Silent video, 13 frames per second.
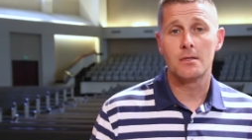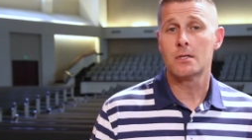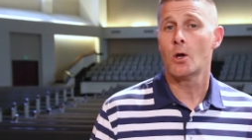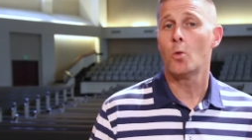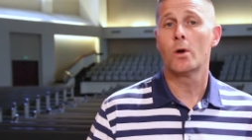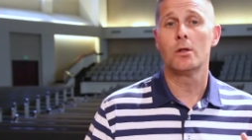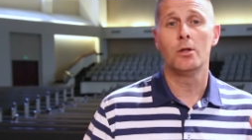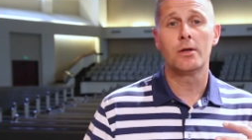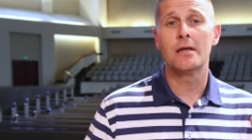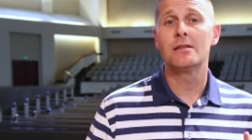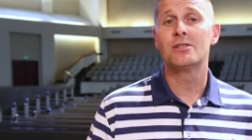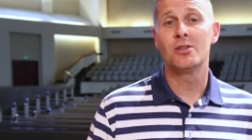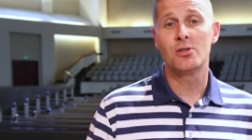And so we're
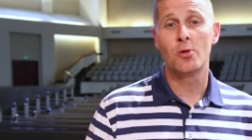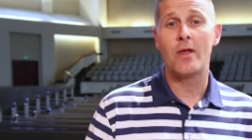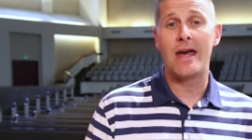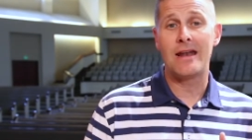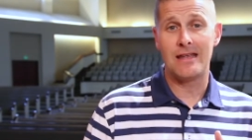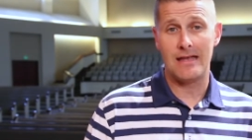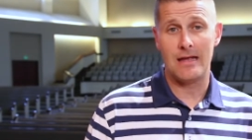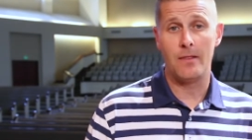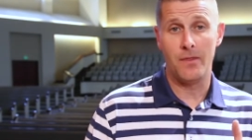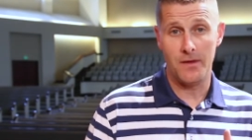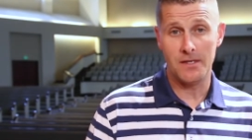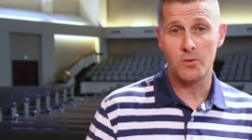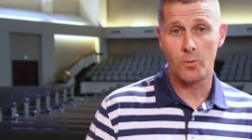looking to do that again
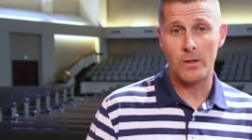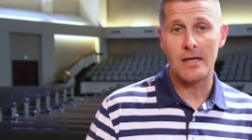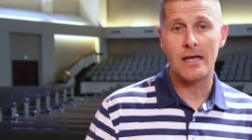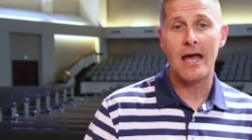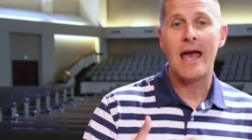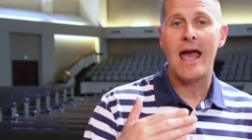this week